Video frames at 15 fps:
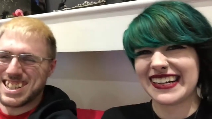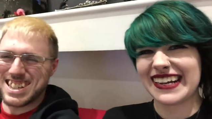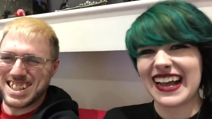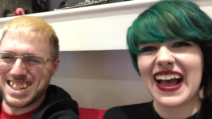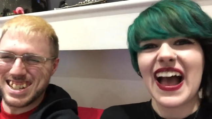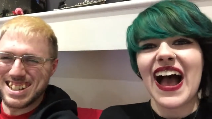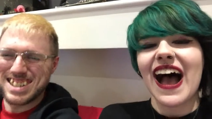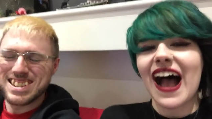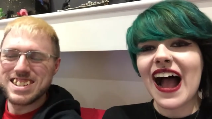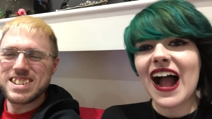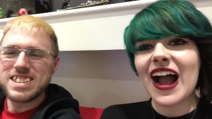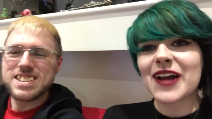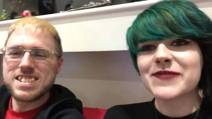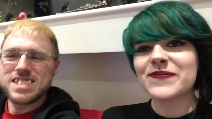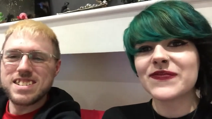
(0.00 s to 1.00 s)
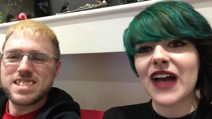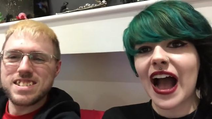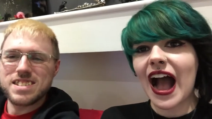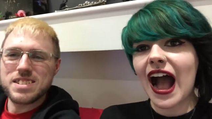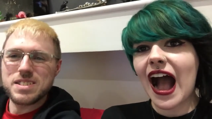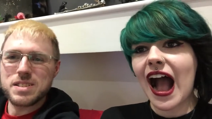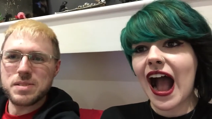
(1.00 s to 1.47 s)
Speaker 1: be um,
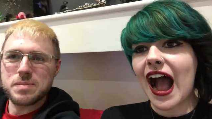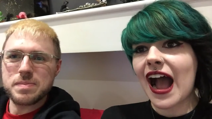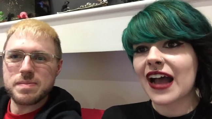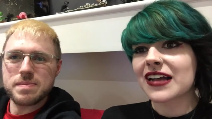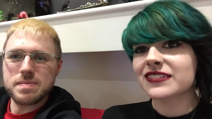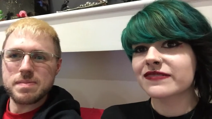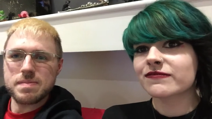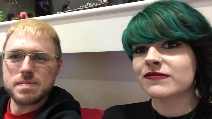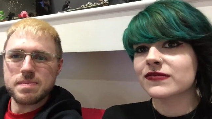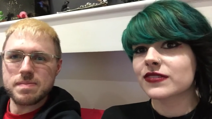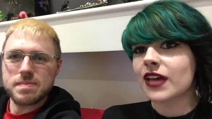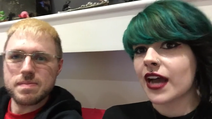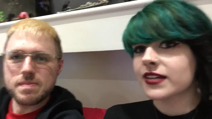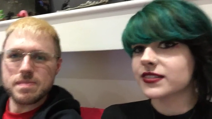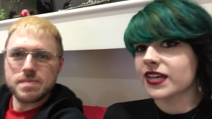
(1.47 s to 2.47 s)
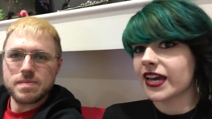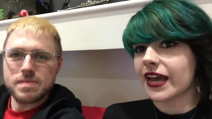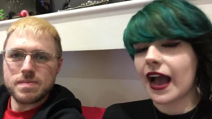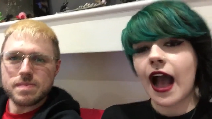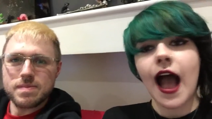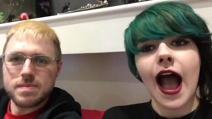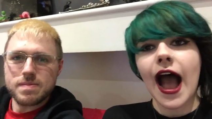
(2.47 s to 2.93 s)
and that is
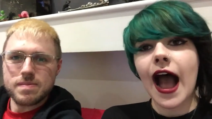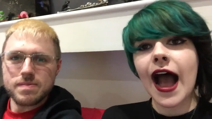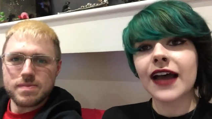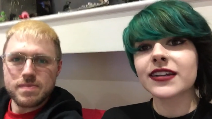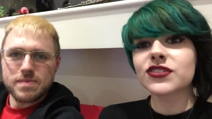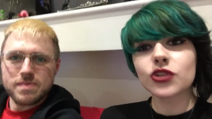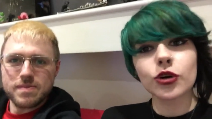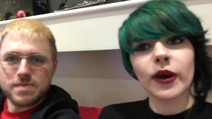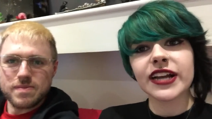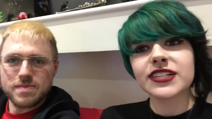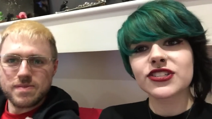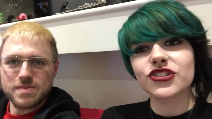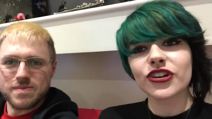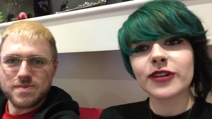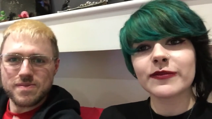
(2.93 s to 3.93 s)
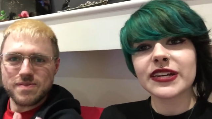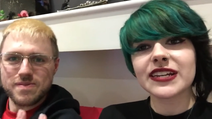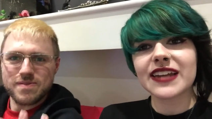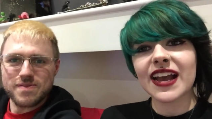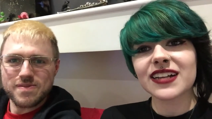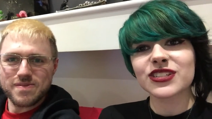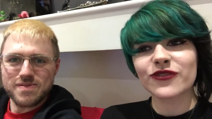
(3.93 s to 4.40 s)
it. And as always, join
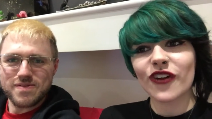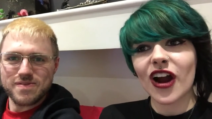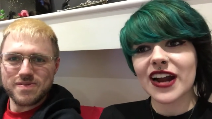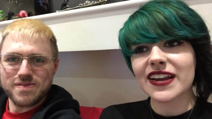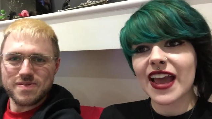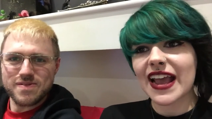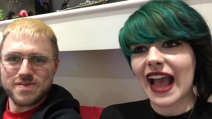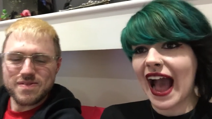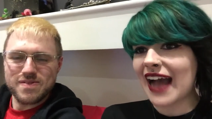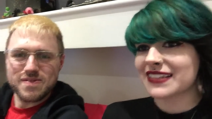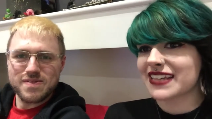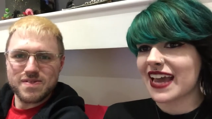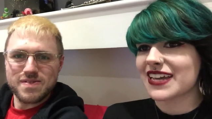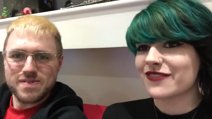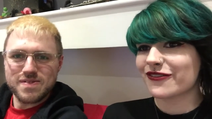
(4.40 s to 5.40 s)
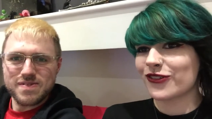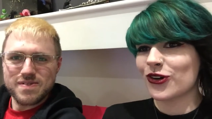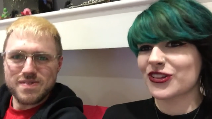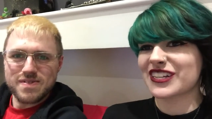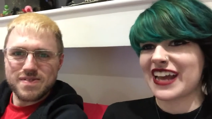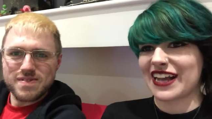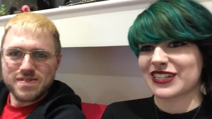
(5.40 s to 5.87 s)
me next Friday at 8
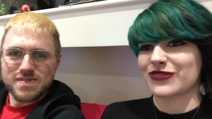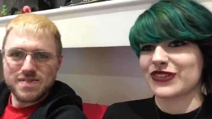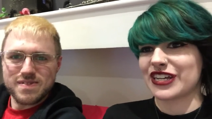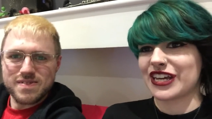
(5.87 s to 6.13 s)
for the next